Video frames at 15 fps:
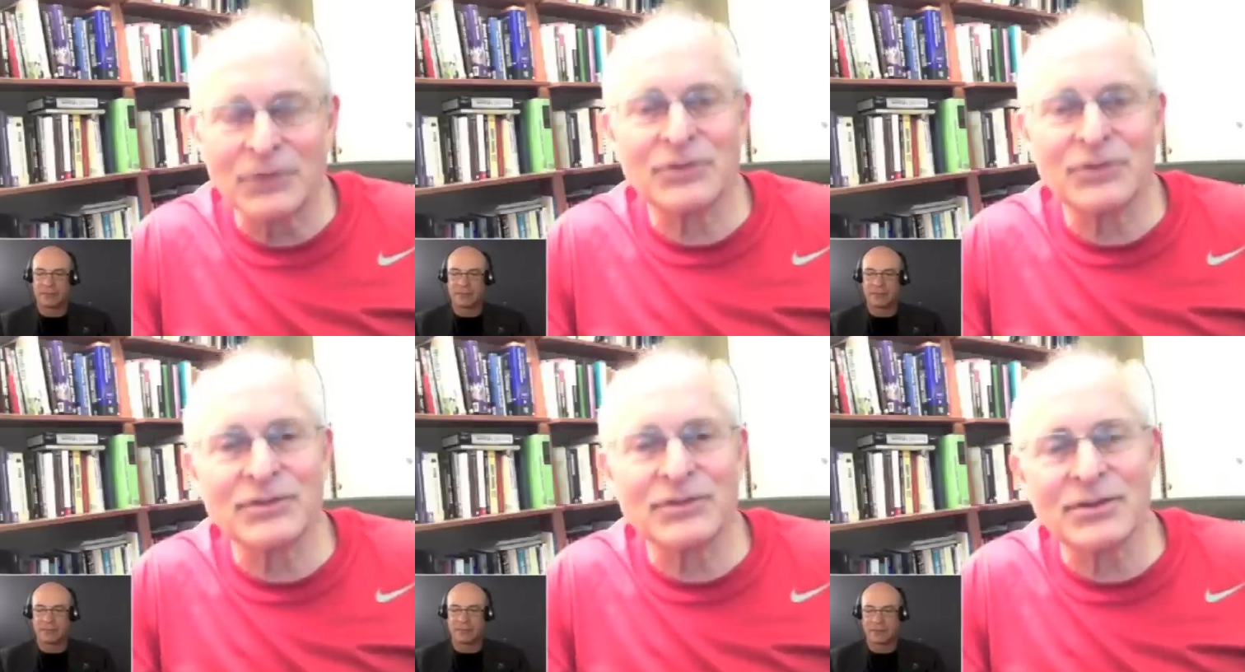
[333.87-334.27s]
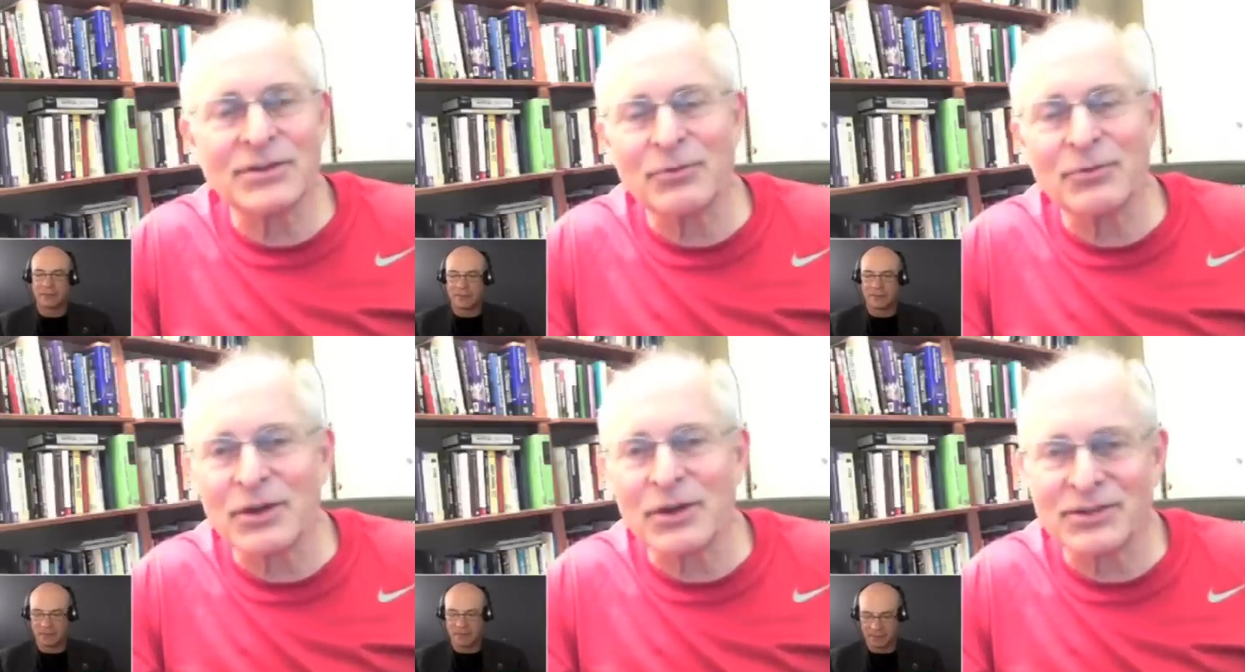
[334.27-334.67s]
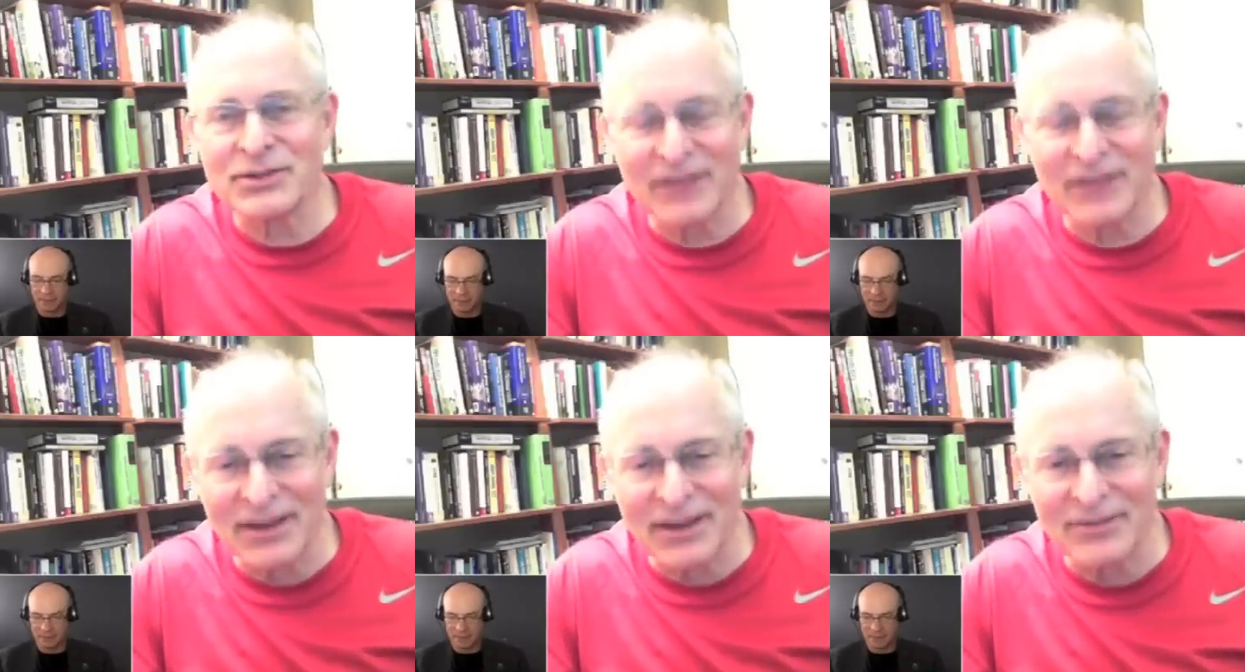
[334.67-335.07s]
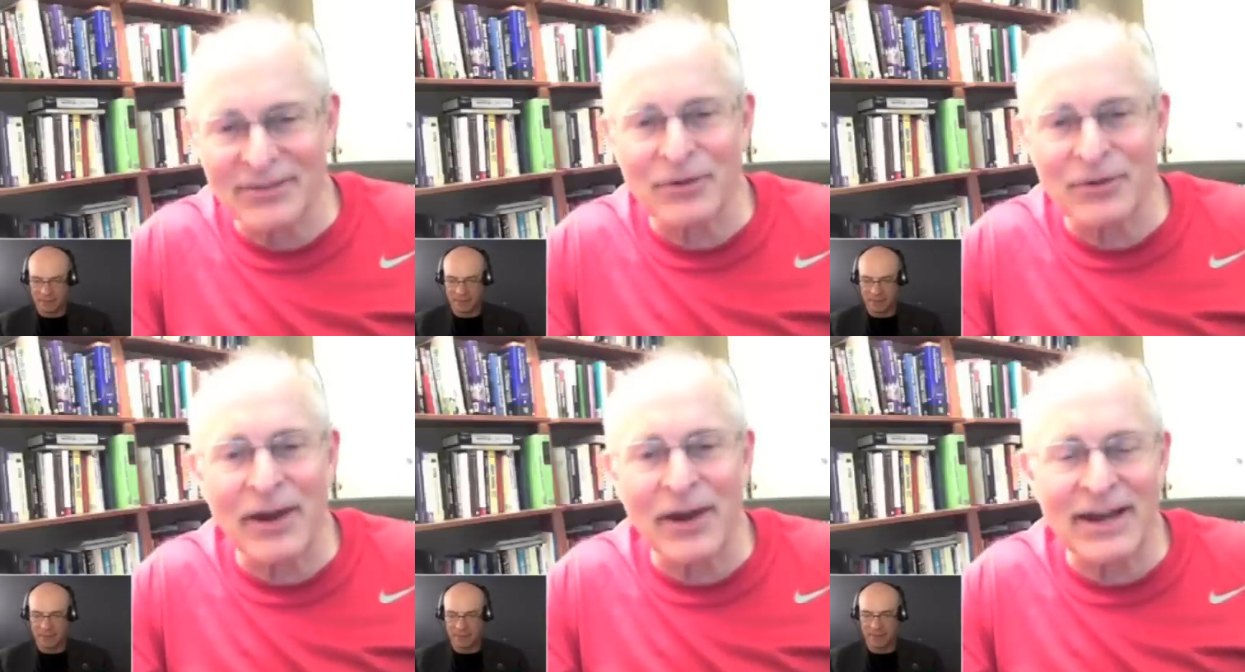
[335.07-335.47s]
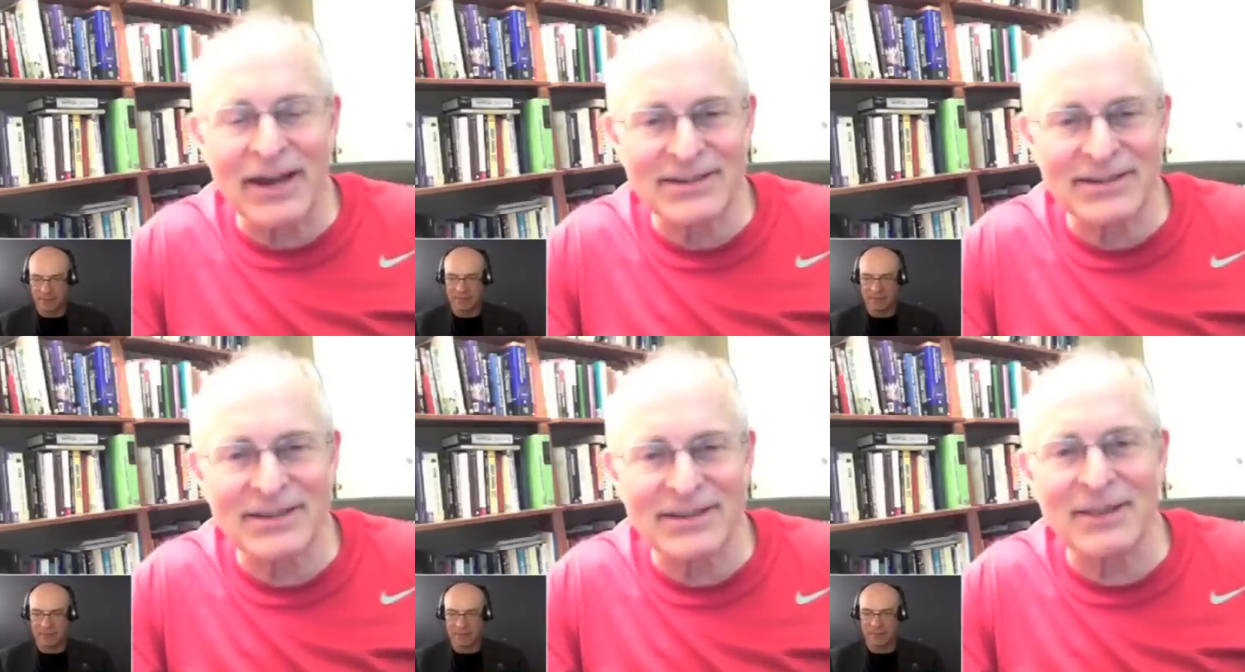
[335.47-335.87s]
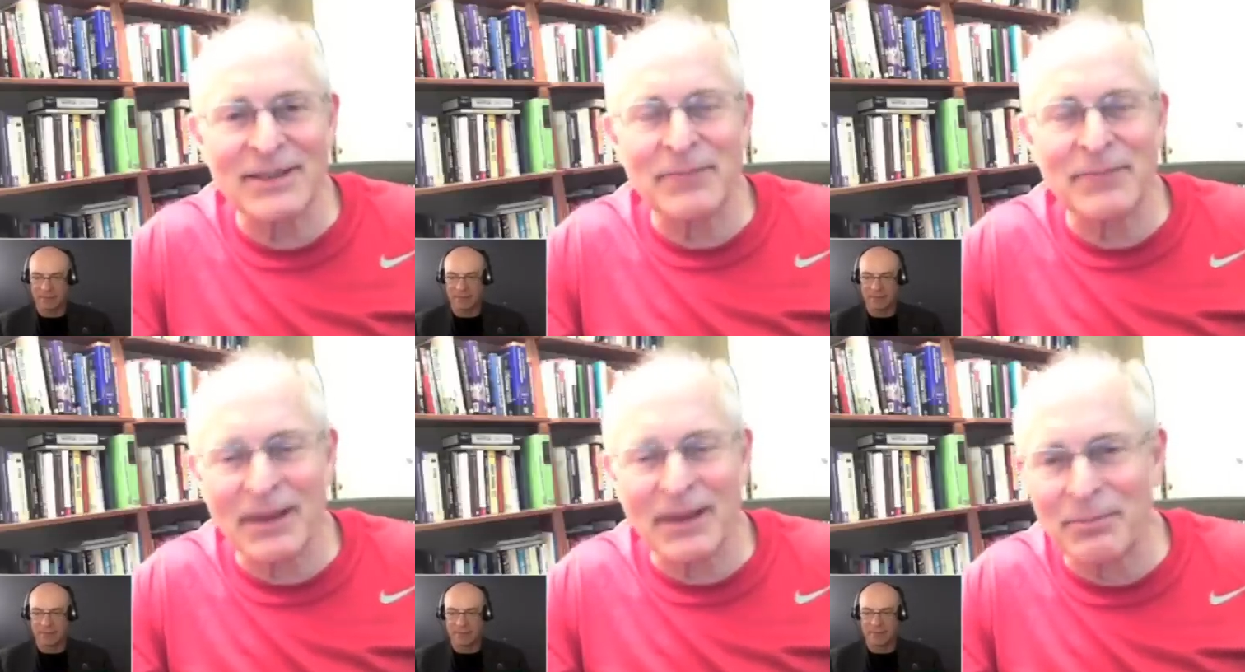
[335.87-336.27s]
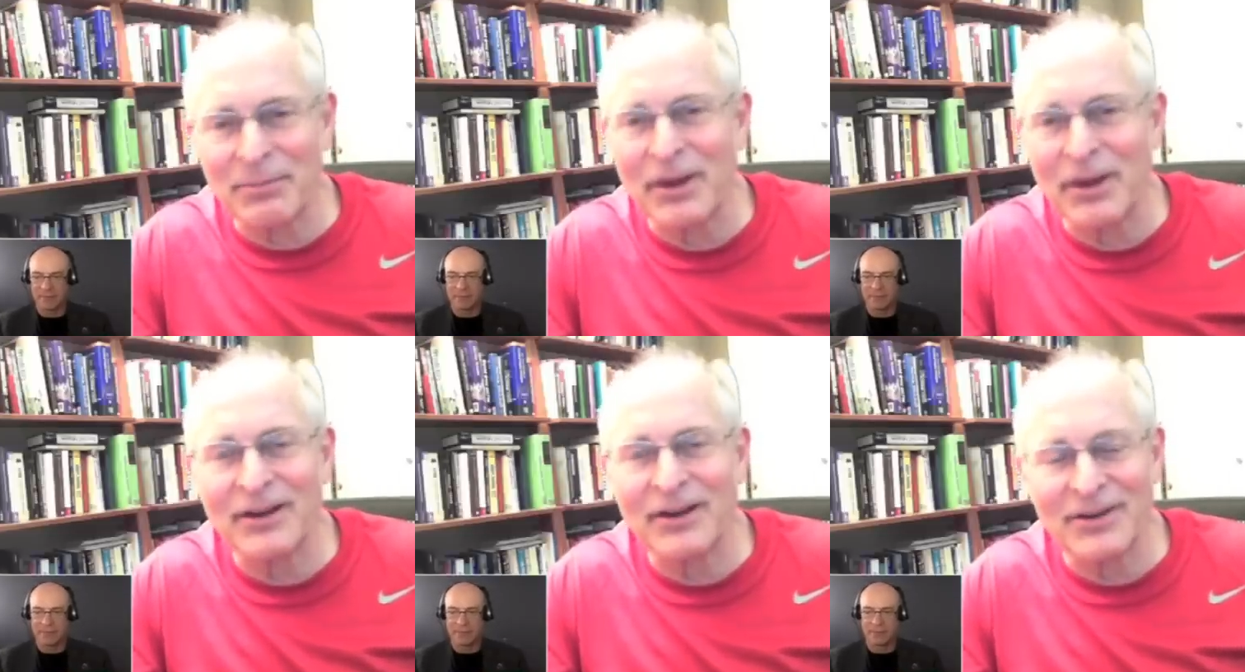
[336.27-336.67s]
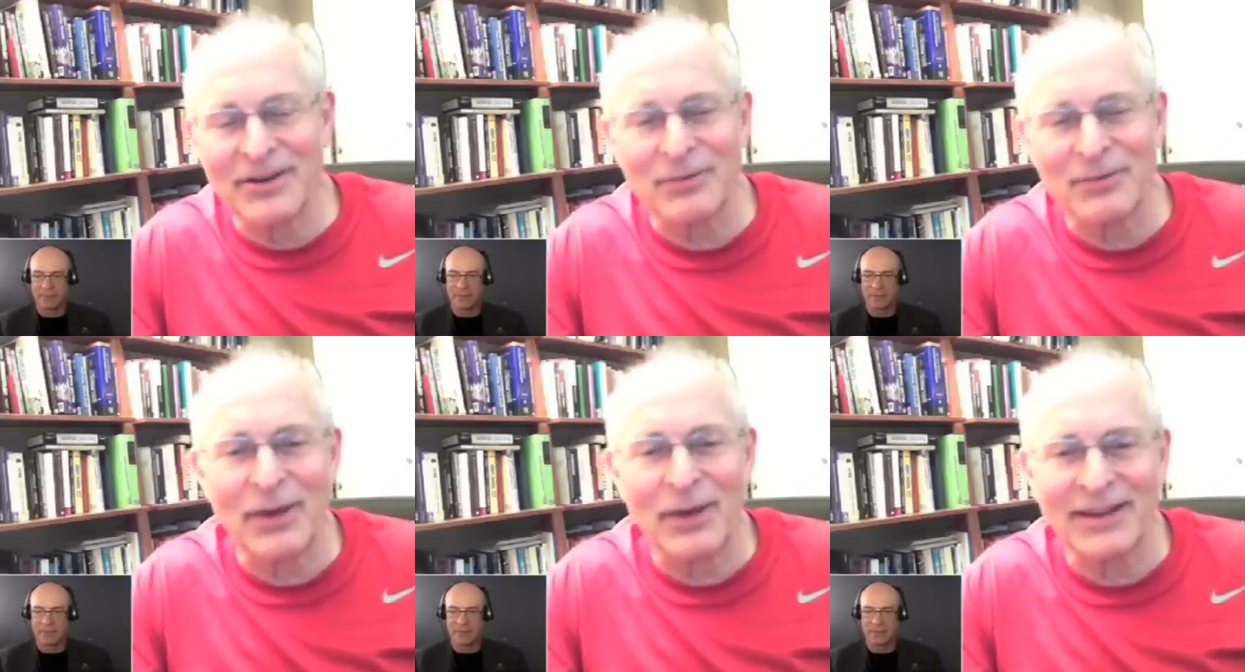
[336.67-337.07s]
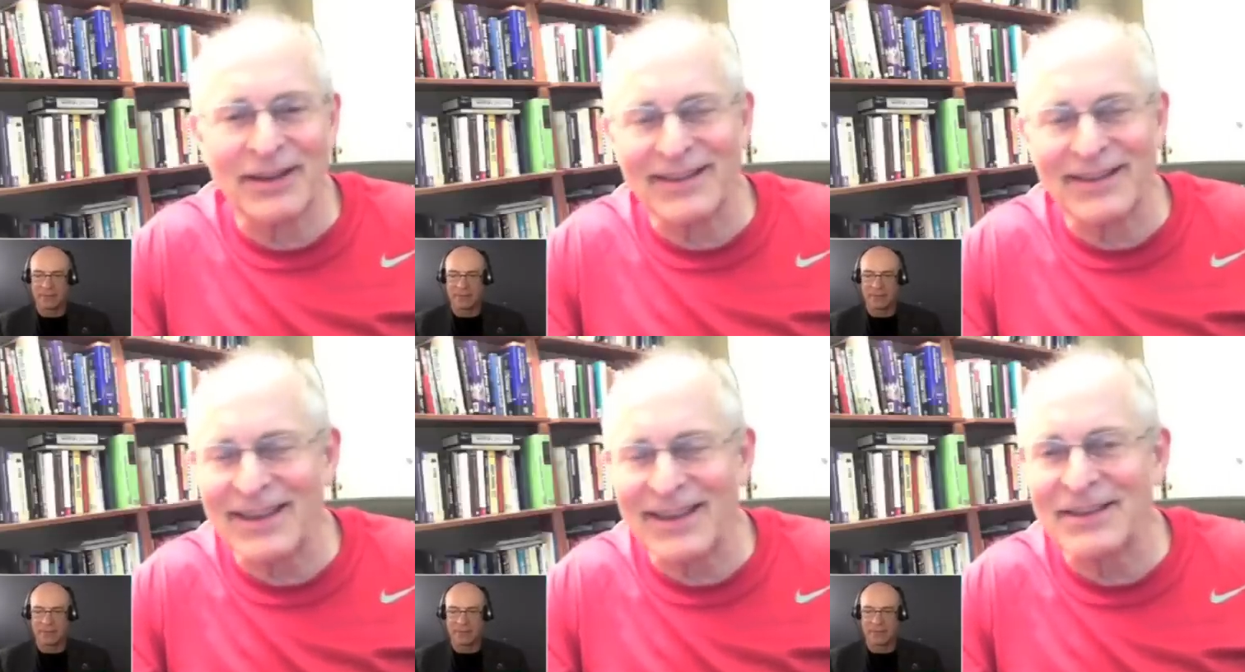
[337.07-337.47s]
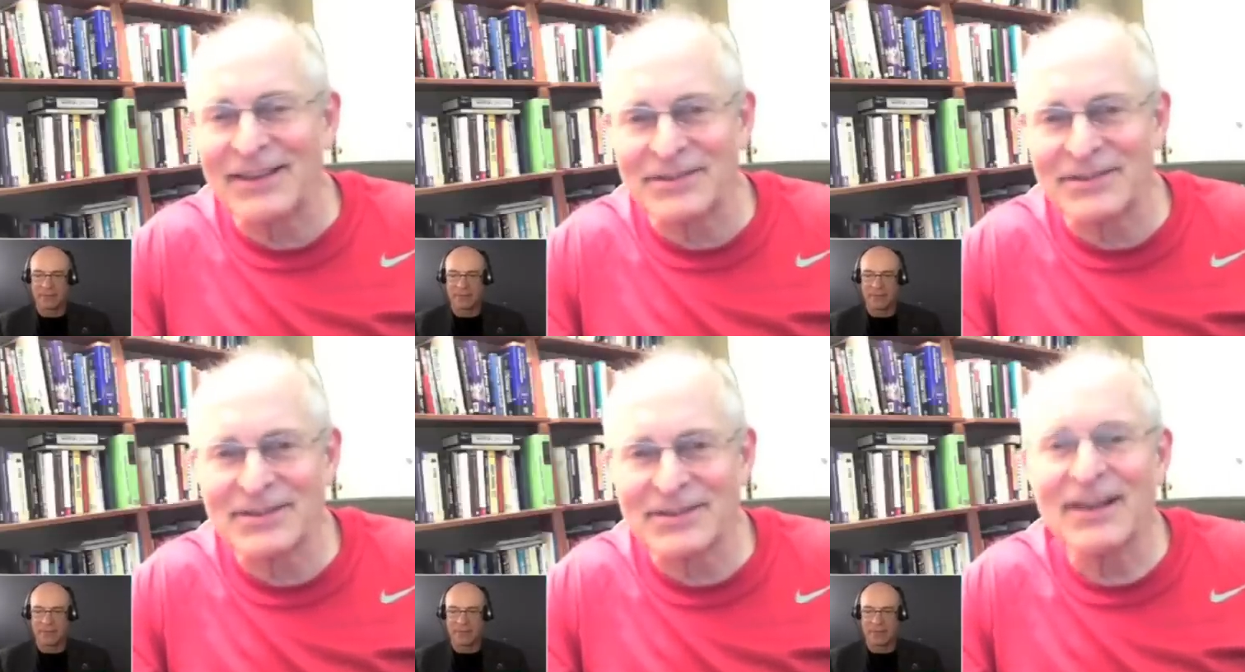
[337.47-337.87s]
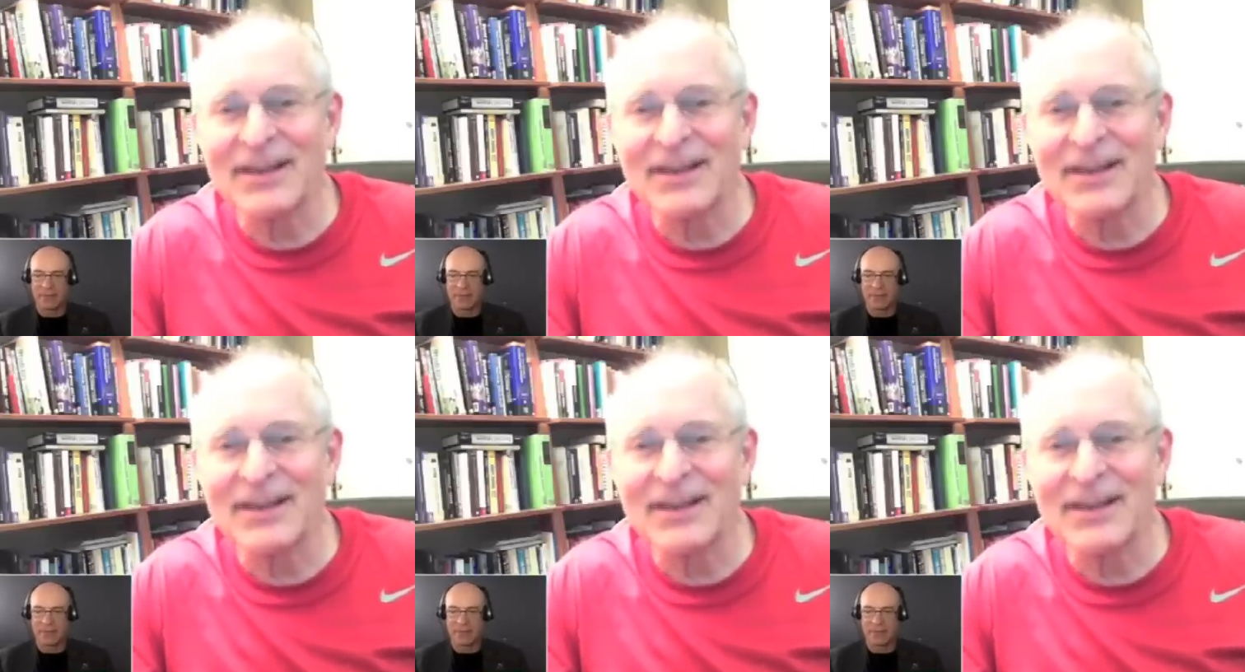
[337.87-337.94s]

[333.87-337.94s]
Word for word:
Speaker 1: as the rustling of grass and there being a predator waiting to eat us,